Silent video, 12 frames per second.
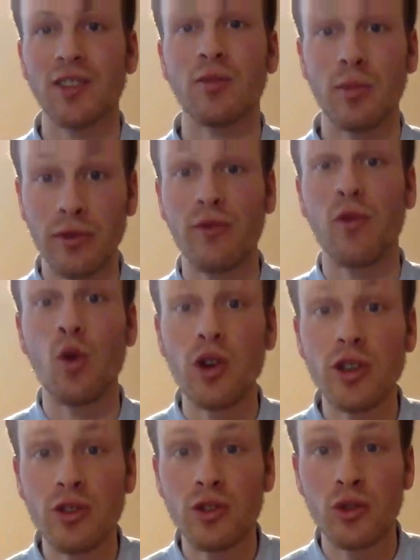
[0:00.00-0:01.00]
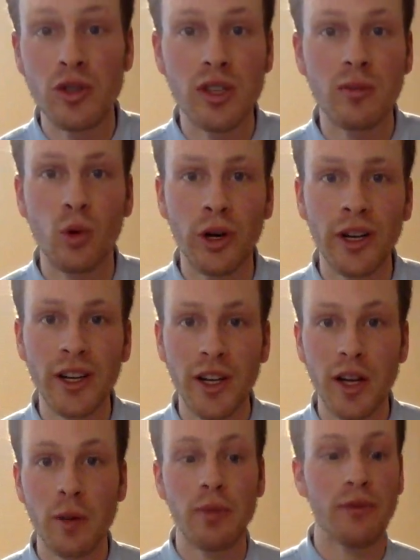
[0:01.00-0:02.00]
Before you do some work,
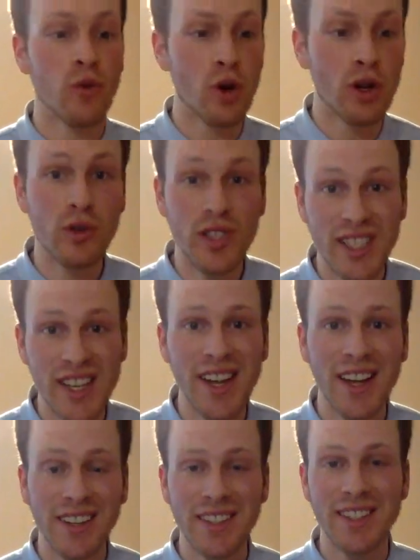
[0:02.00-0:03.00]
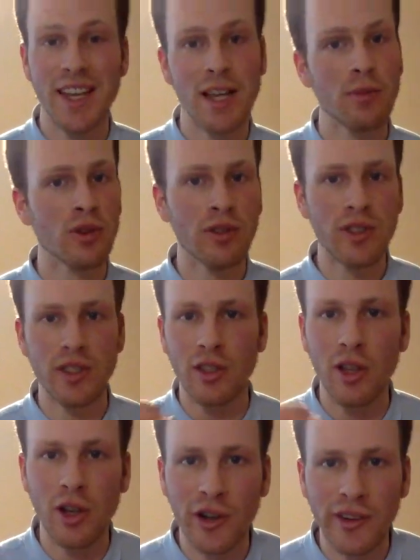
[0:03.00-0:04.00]
before you sit at the table to
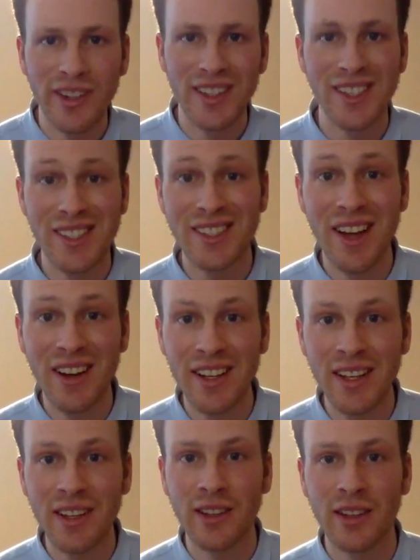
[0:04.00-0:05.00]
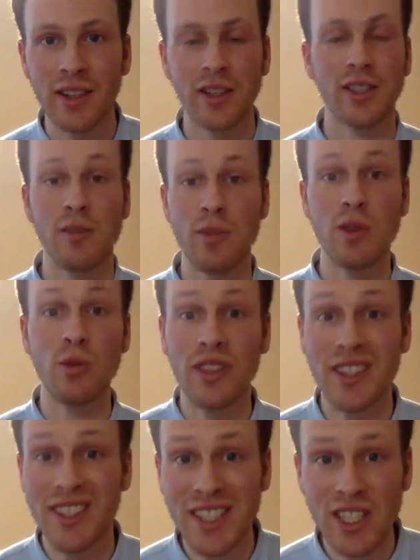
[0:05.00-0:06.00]
learn, to study, to meet with
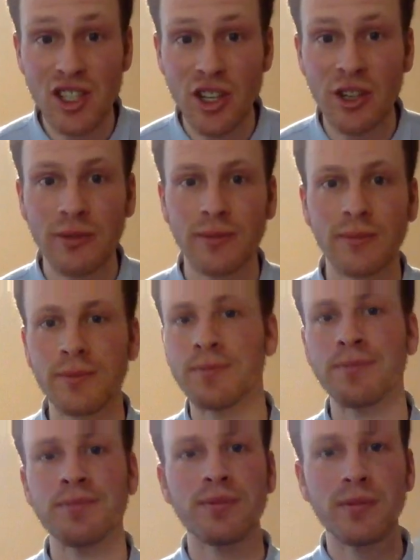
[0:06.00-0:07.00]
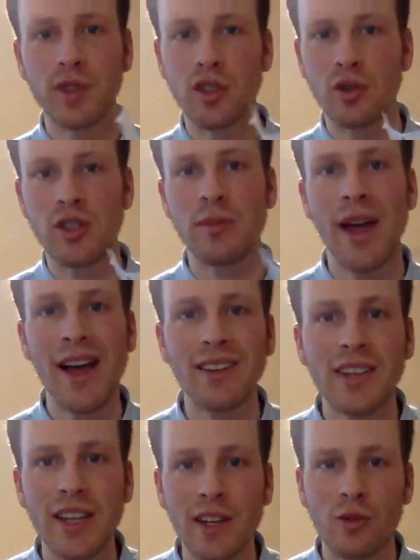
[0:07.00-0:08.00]
the teacher, do some
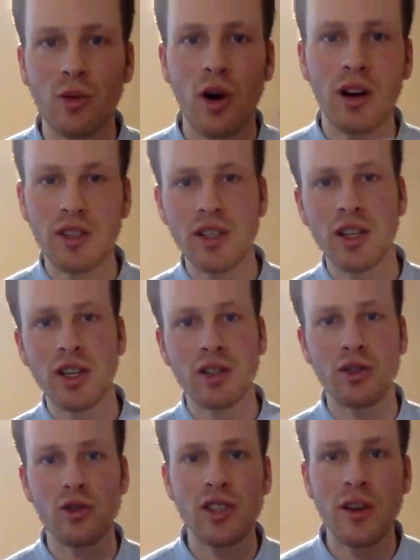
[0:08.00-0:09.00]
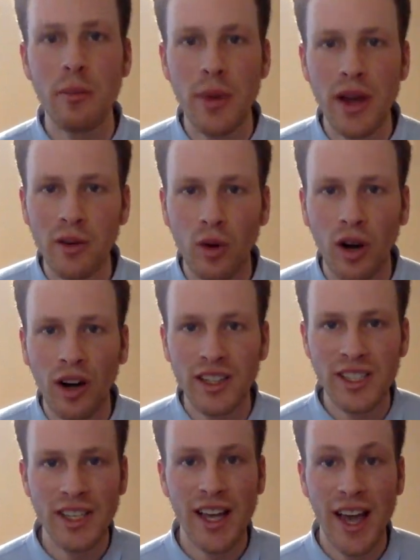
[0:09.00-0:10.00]
alligator walks, do some bear
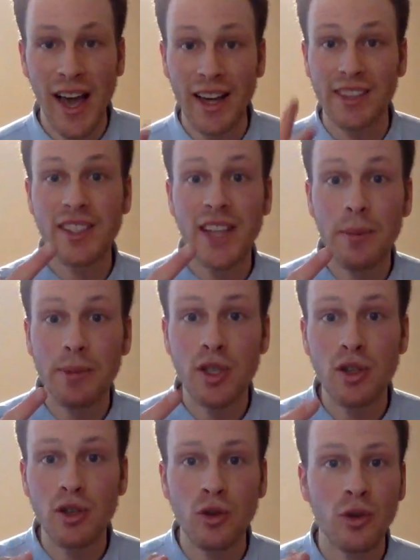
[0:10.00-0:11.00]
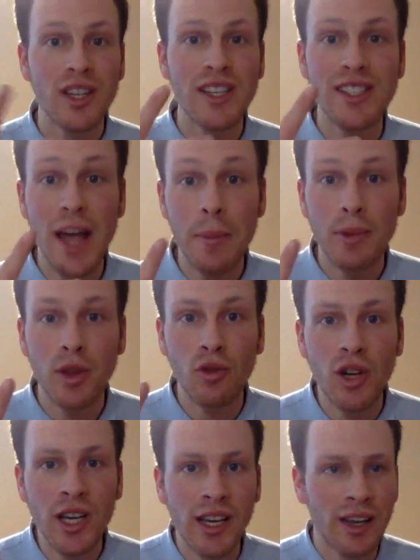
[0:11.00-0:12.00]
walks, add a step 2, step
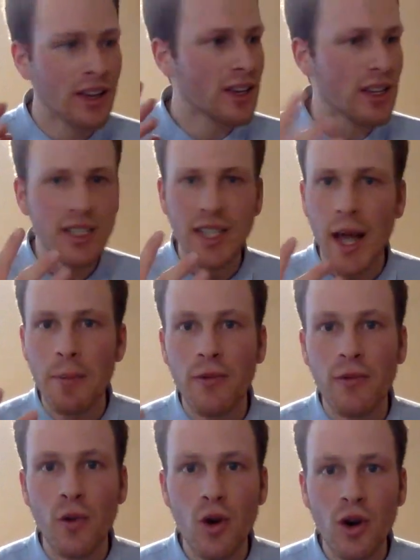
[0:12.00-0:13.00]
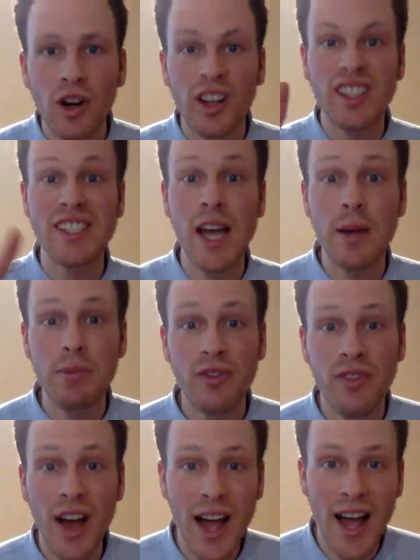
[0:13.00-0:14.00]
3, step 4, step
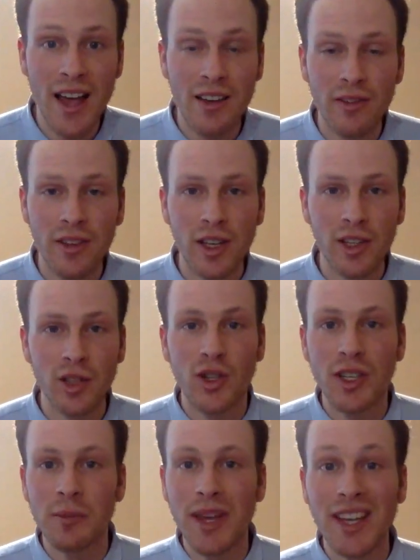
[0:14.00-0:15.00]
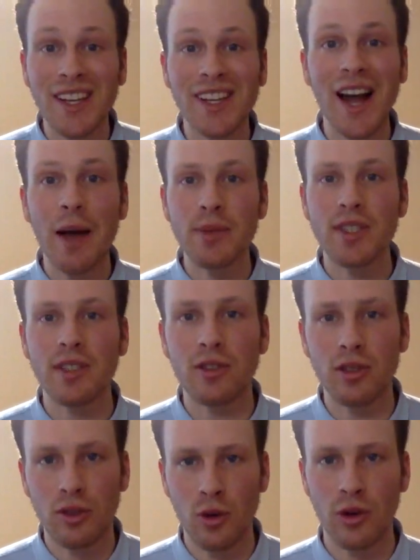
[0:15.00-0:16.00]
5. You can make it an
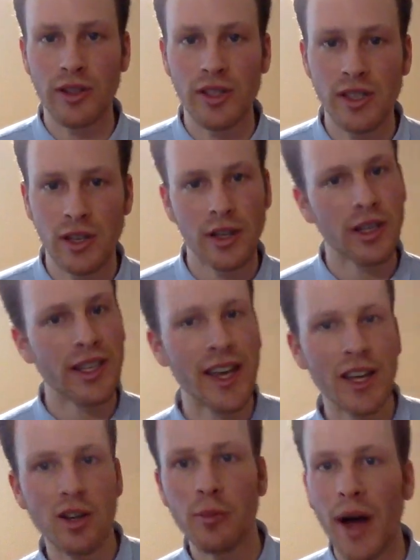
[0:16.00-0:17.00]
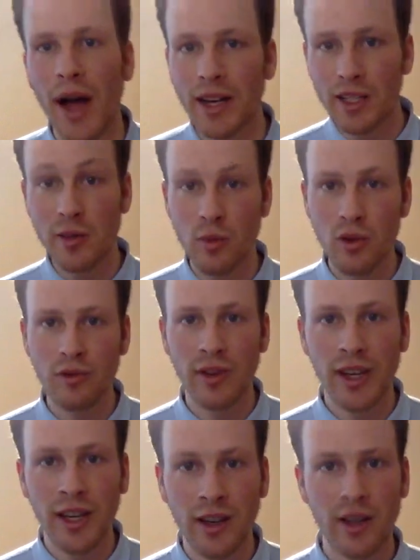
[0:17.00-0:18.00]
obstacle course. Get your bodies
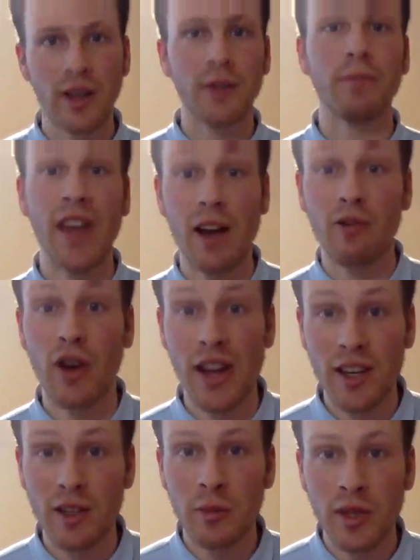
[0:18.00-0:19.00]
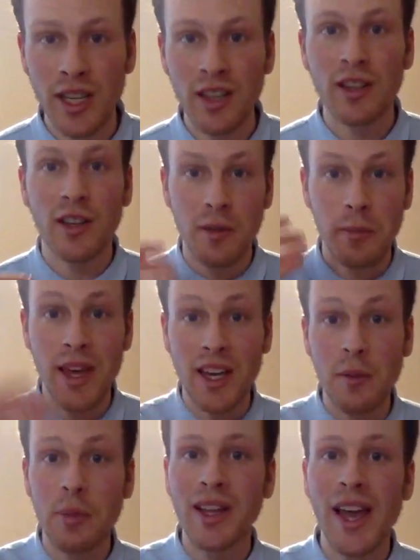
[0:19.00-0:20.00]
moving, not randomly. Make a
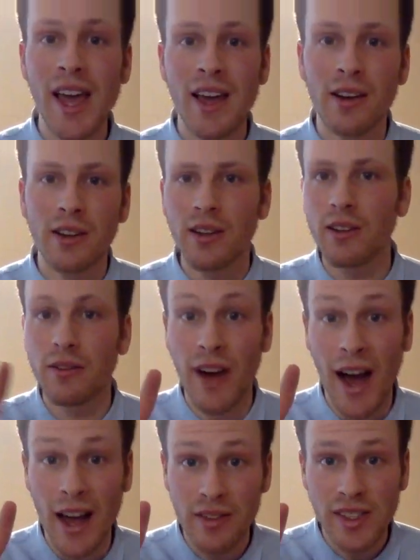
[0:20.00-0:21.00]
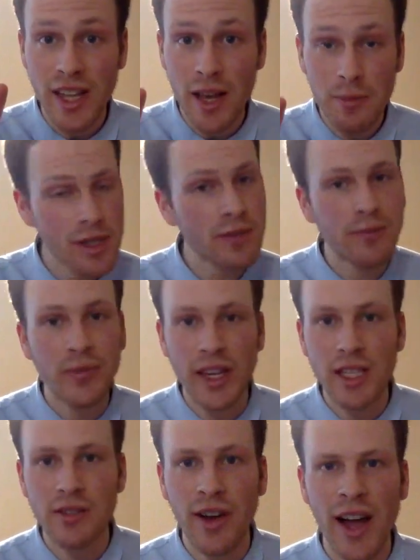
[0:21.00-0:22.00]
plan. 5 steps,
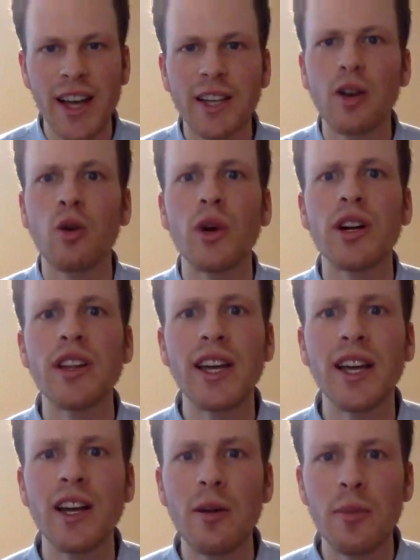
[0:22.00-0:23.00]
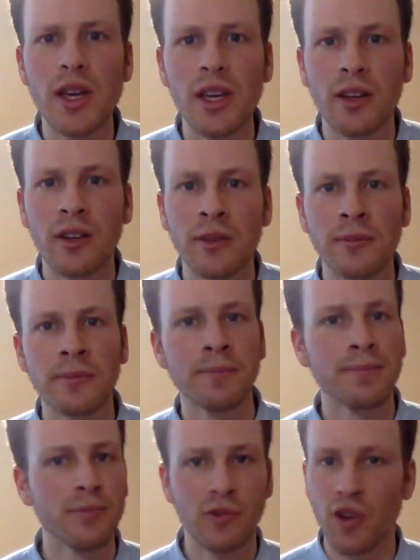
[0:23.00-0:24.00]
that's fine. What are they gonna be?
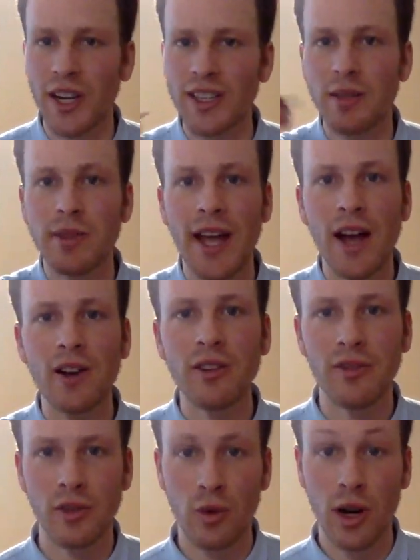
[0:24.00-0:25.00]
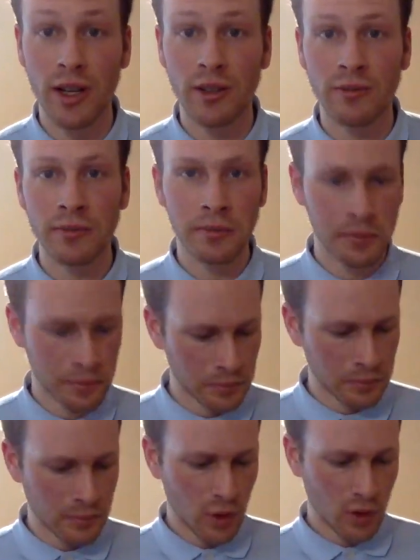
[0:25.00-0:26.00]
Write them down if you want,
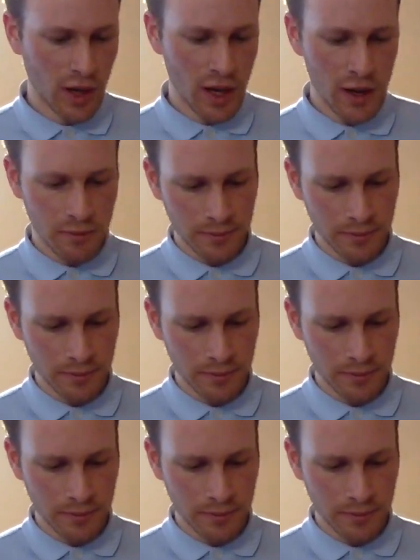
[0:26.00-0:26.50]
okay?